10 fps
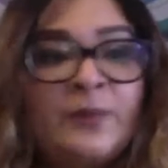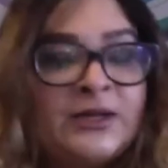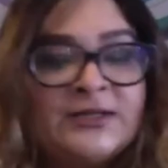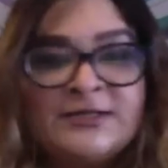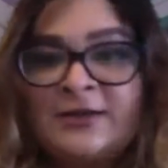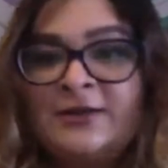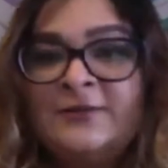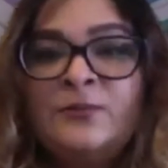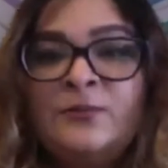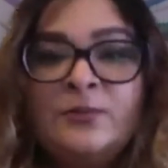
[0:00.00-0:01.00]

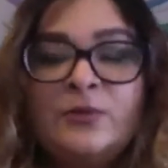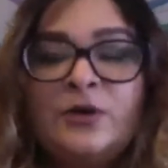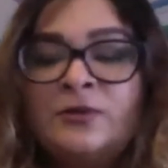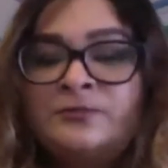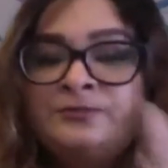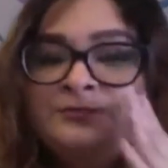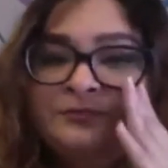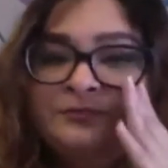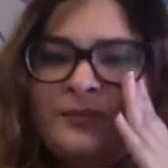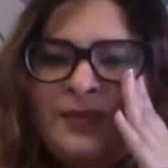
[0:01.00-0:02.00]
Pakistan,
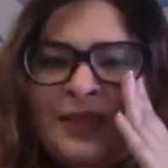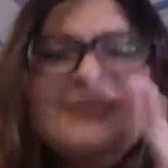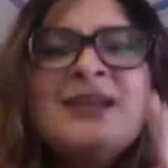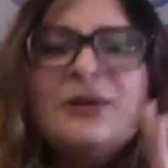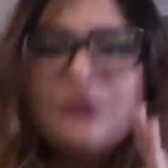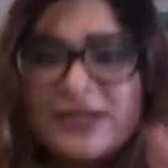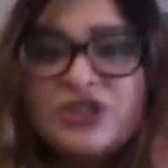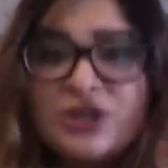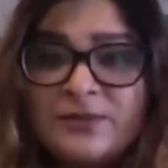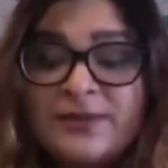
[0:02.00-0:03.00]
South
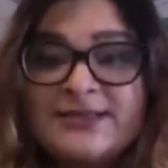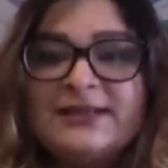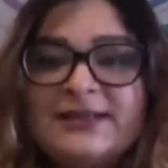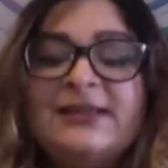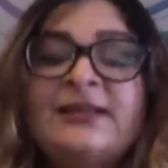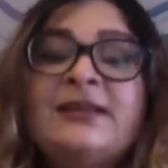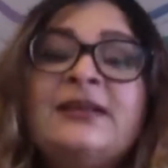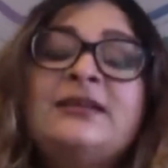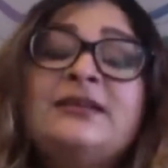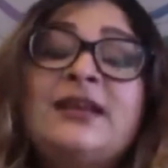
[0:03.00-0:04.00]
Asia, basically,
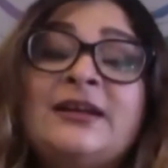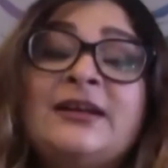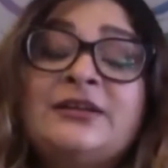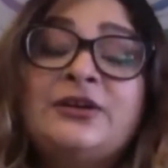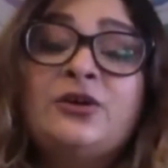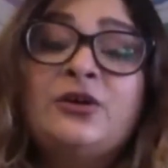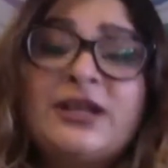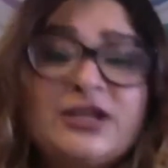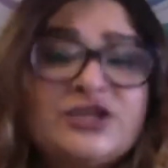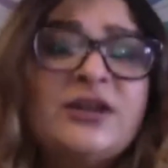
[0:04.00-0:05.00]
that, or
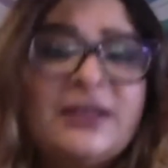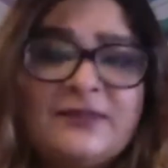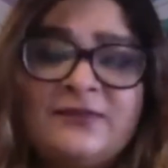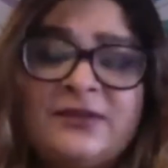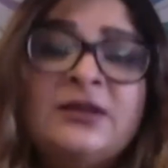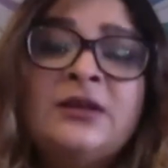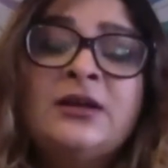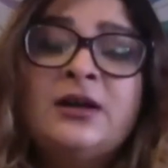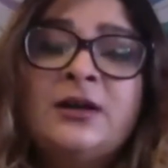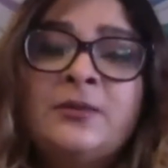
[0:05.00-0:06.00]
Asia even.
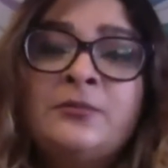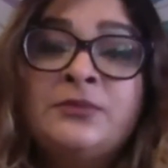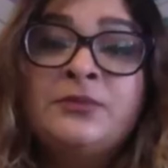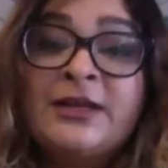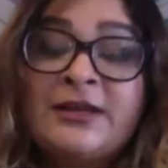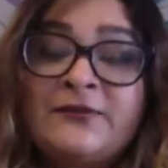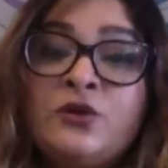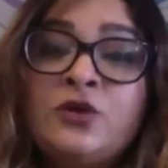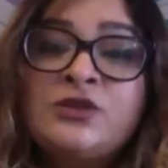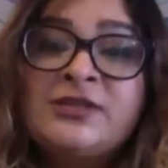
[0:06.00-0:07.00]
That if
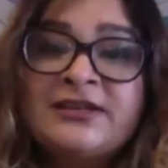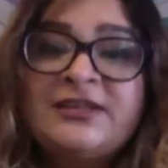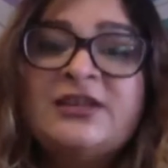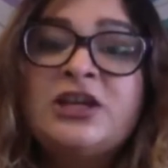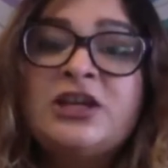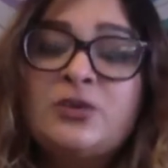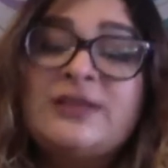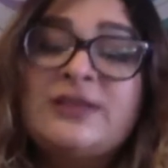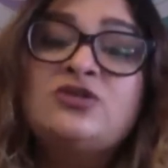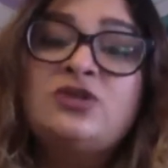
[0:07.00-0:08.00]
you're sending a
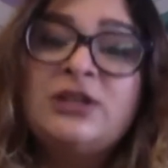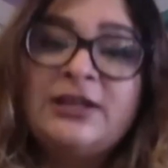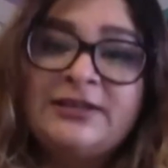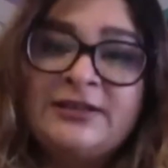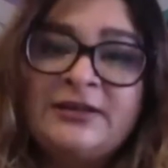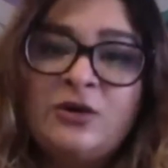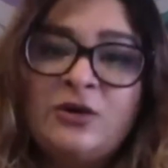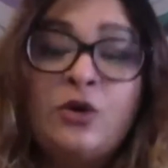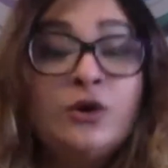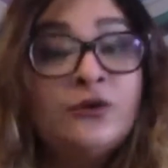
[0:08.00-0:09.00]
request on LinkedIn
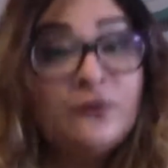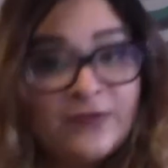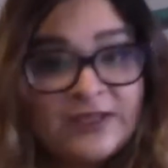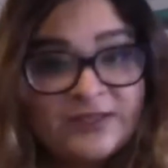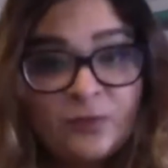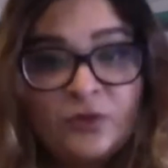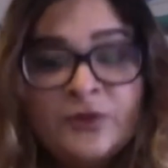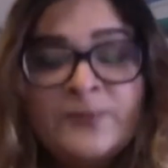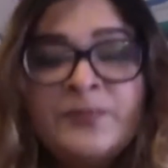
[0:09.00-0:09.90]
or Facebook,